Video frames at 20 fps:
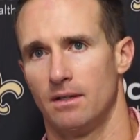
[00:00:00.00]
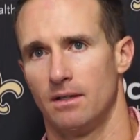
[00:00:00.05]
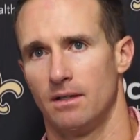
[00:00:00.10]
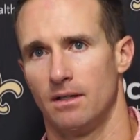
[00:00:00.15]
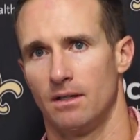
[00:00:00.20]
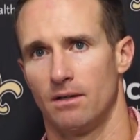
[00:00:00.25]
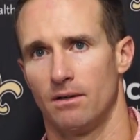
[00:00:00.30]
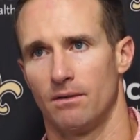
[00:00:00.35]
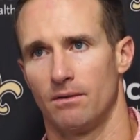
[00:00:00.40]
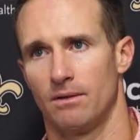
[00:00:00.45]

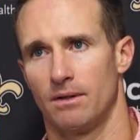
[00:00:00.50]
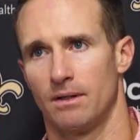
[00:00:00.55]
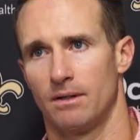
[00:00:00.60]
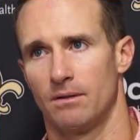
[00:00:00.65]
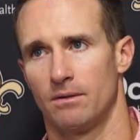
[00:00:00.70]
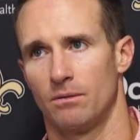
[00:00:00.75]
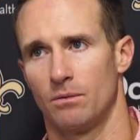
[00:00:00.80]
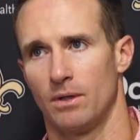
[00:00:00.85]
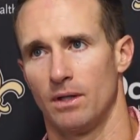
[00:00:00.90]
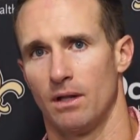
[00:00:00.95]
you know,
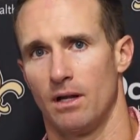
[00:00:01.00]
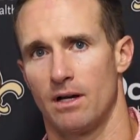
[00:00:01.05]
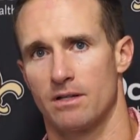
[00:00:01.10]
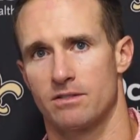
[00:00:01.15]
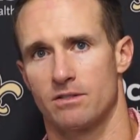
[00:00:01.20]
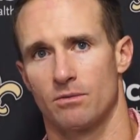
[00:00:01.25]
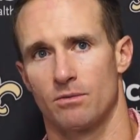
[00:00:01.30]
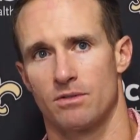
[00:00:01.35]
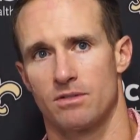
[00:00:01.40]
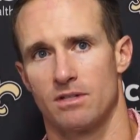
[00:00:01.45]
we
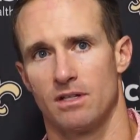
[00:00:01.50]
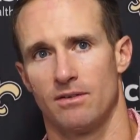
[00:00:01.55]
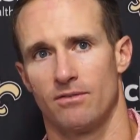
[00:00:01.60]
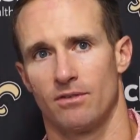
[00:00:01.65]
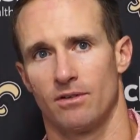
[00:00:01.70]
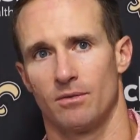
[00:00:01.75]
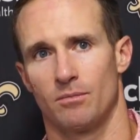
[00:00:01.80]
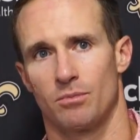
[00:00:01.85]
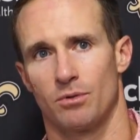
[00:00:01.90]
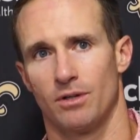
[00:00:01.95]
lost a
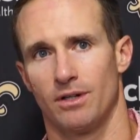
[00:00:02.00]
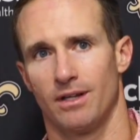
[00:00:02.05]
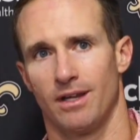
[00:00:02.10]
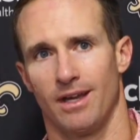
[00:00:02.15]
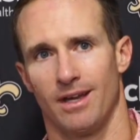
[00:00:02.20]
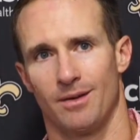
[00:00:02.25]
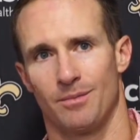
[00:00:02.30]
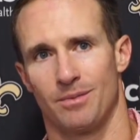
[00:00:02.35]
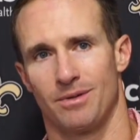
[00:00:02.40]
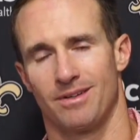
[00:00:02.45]
receiver in
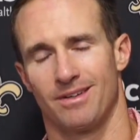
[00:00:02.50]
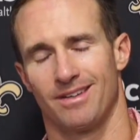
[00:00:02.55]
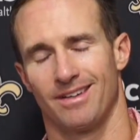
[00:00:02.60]
pregame,